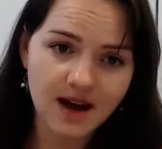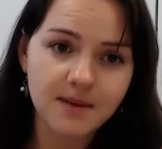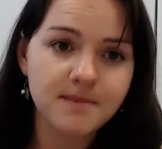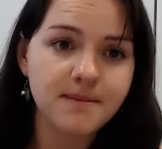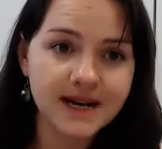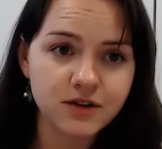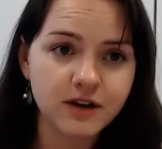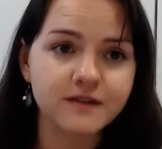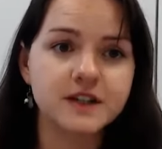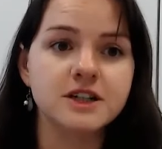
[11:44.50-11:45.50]

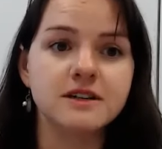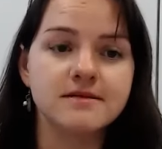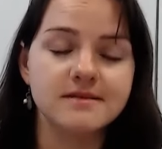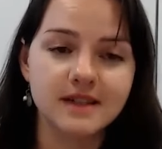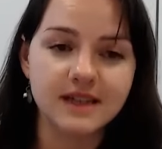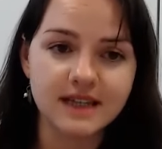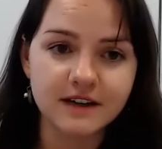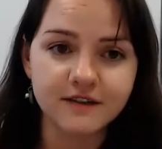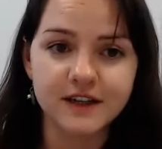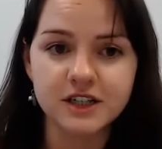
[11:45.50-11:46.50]
Battery efficient, heat
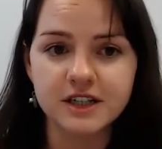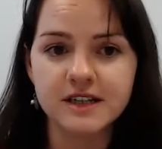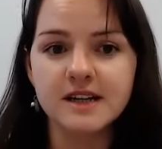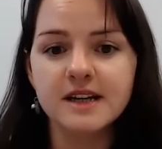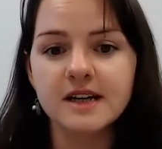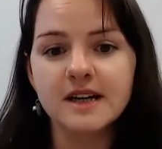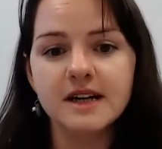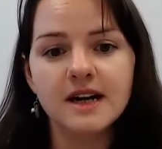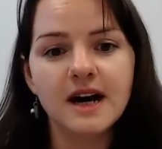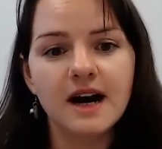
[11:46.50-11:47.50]
efficient.
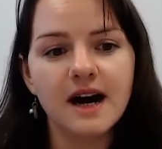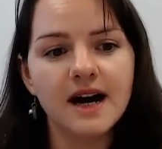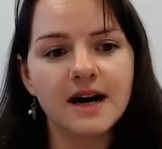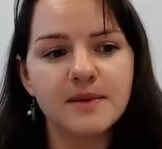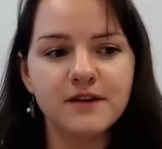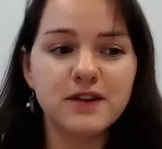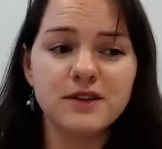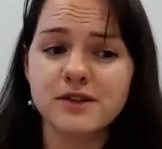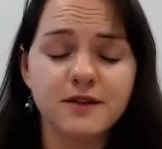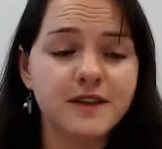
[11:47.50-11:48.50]
If you
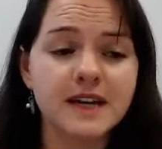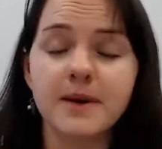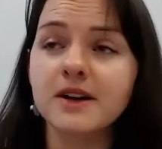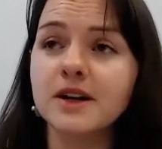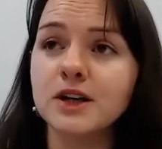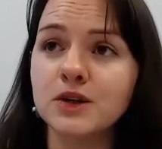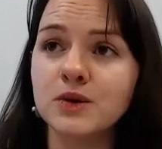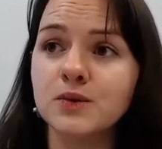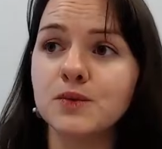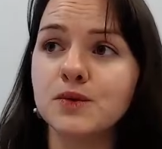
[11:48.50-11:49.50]
just think about it,
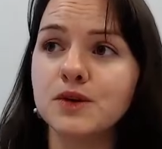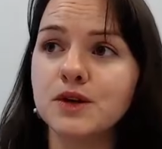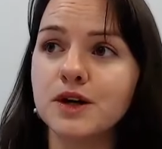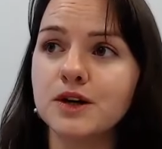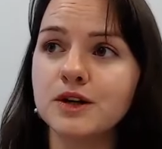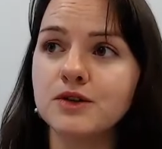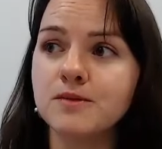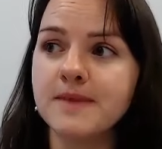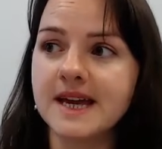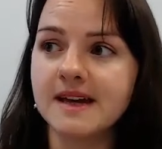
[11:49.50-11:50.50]
you're
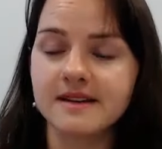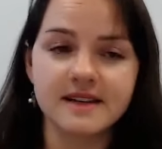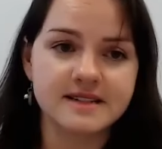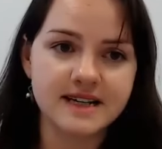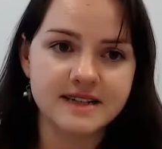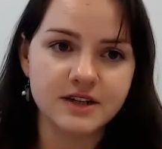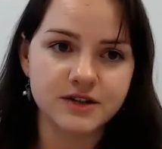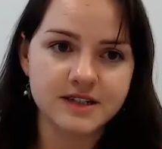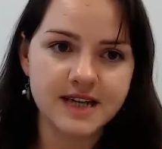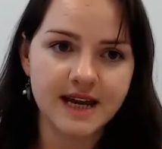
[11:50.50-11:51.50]
making things easier
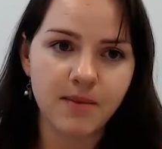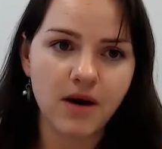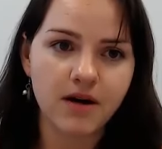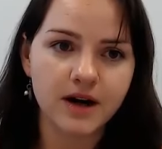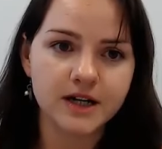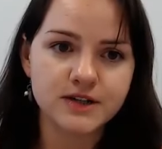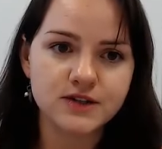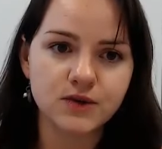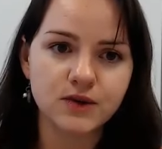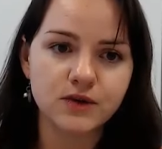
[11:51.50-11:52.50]
to take apart,
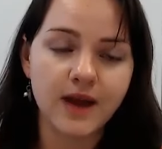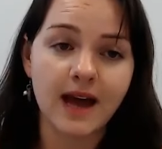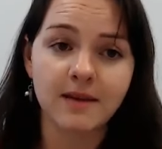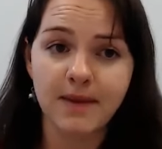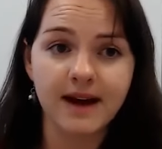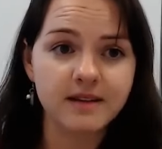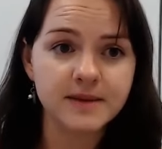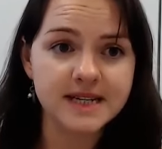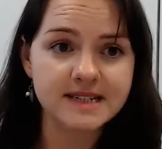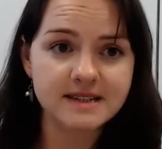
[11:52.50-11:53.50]
so you can't pack them
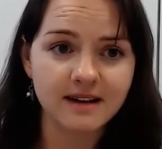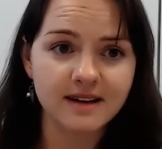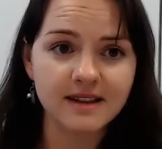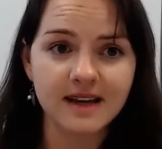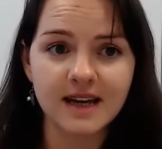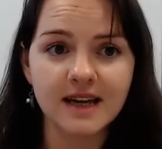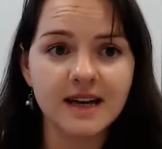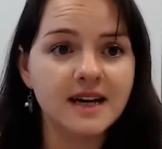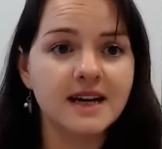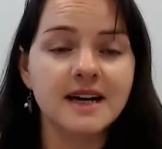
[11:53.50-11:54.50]
in as tightly.
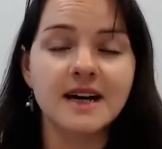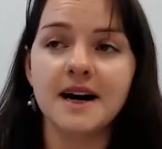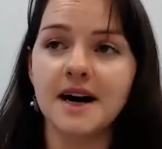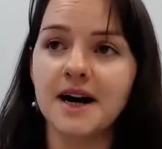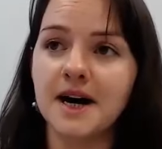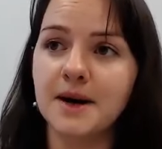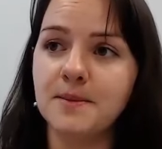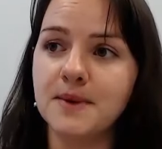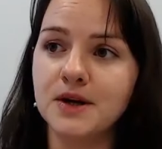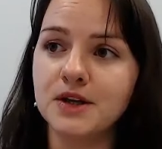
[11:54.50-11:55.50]

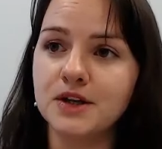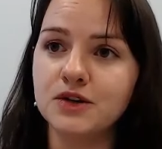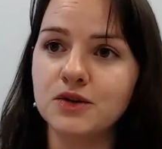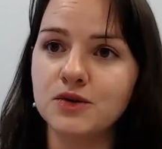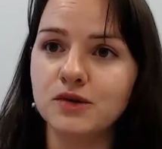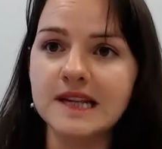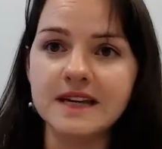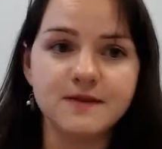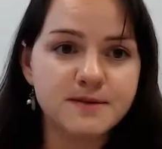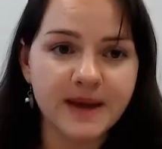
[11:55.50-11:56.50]
You
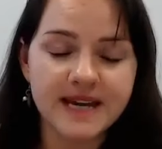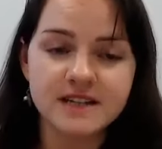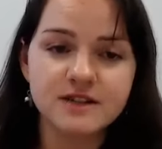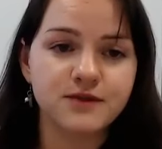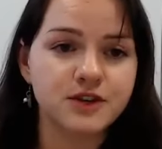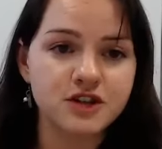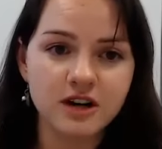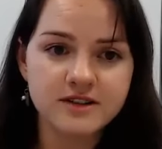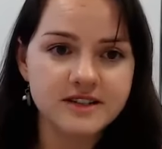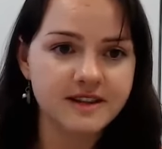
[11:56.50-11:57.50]
leave space for
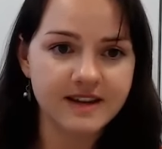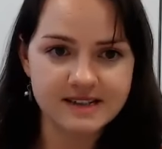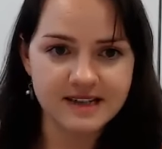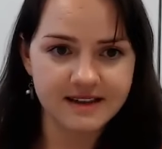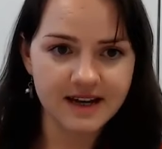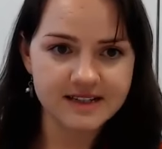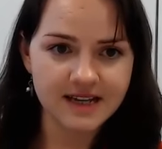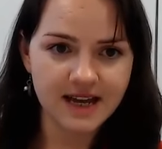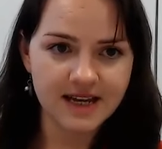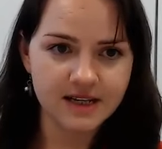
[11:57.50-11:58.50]
dust and things like that to
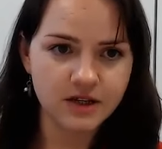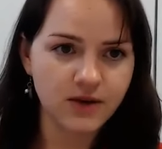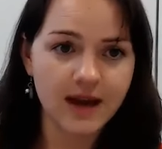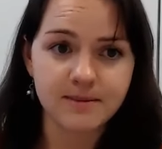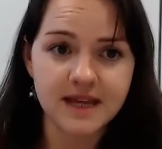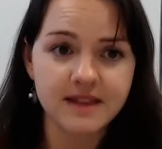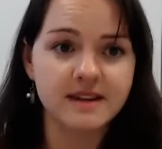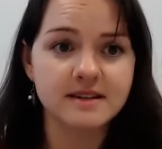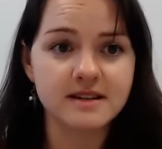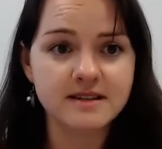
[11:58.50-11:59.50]
get in. You can't make
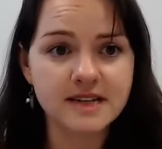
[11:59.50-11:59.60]
things as